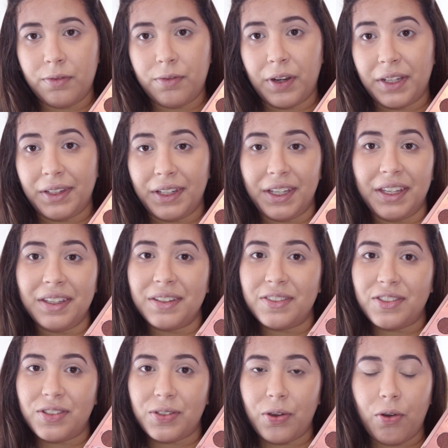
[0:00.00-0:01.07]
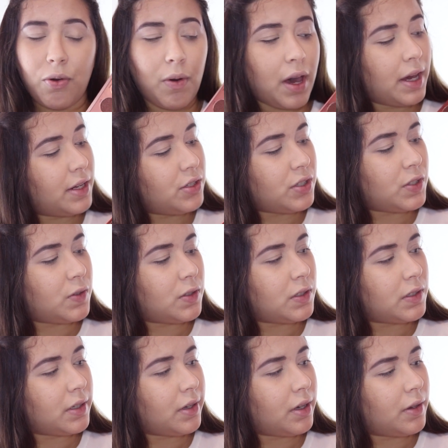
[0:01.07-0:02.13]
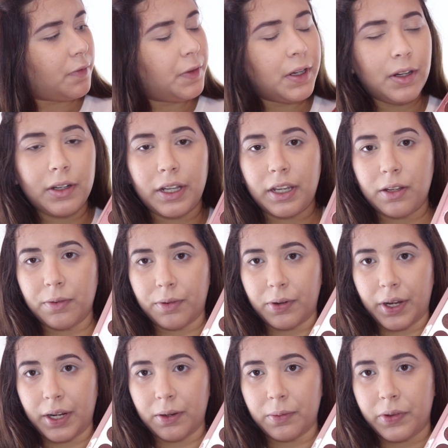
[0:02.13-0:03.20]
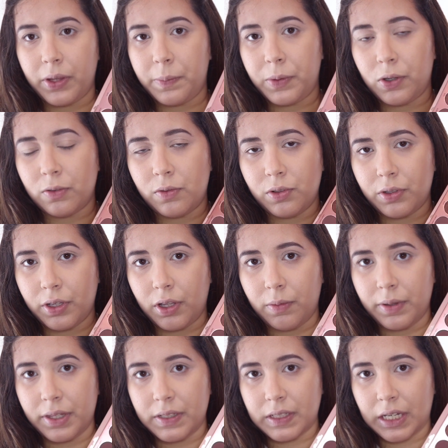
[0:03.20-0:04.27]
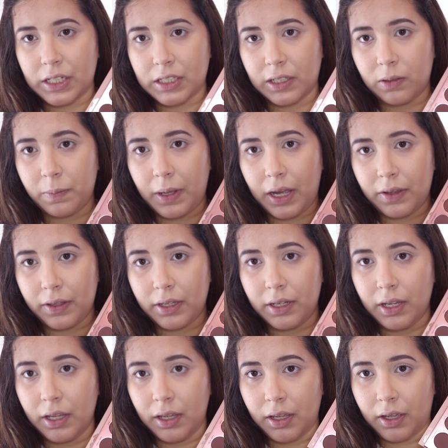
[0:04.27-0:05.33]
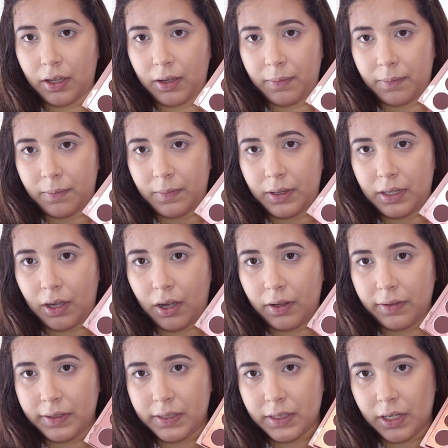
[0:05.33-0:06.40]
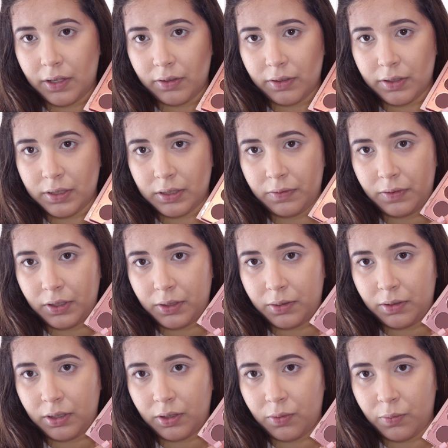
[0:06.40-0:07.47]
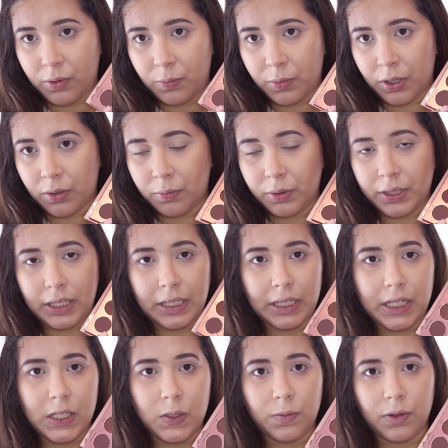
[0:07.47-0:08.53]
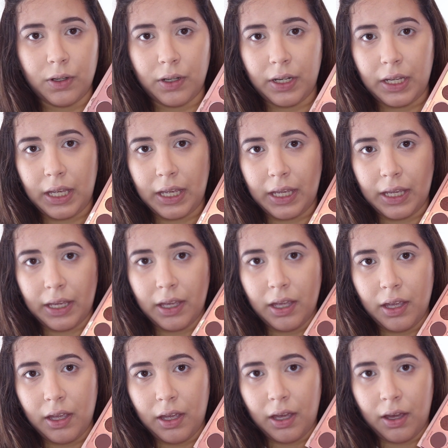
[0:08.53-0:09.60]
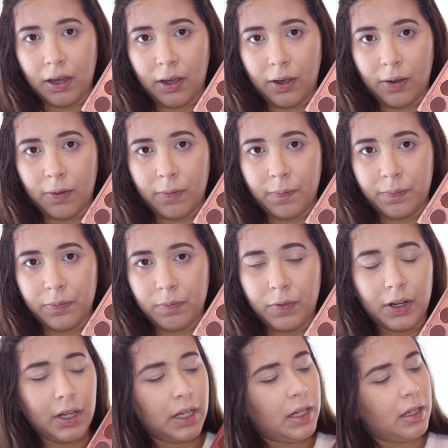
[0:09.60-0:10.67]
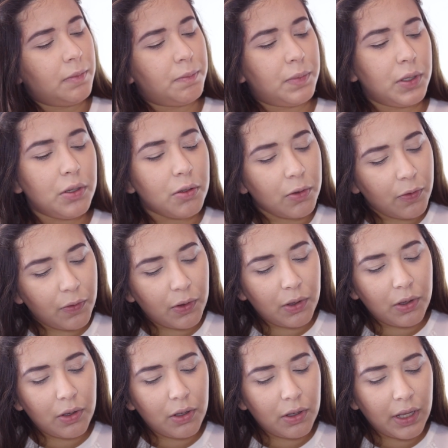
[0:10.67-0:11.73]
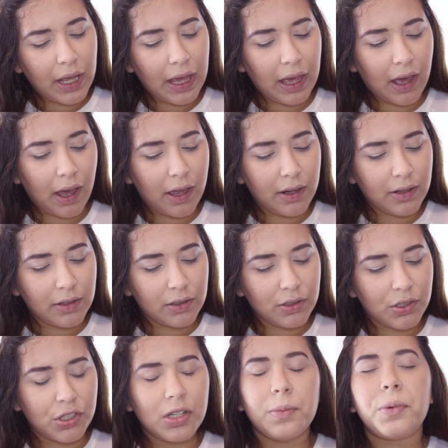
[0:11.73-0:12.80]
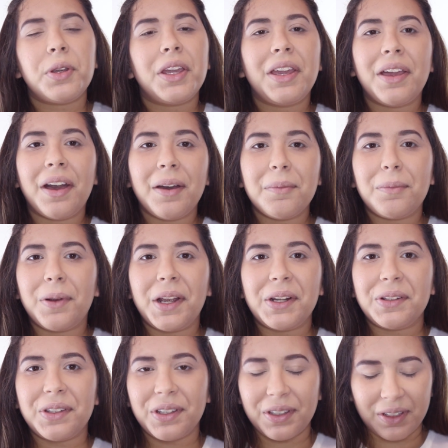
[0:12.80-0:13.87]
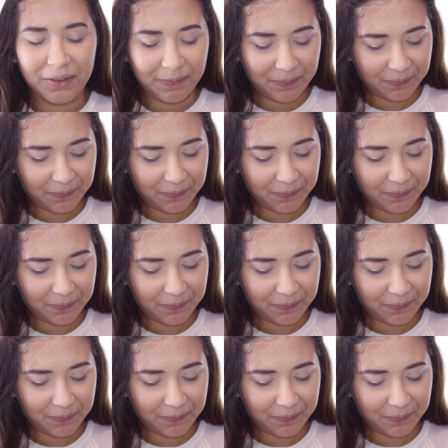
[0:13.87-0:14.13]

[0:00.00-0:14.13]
friendly, so I just figured I could create a really beautiful look with this eyeshadow palette. All these colors I feel like would work really nice for a very beautiful and shimmering bridal look.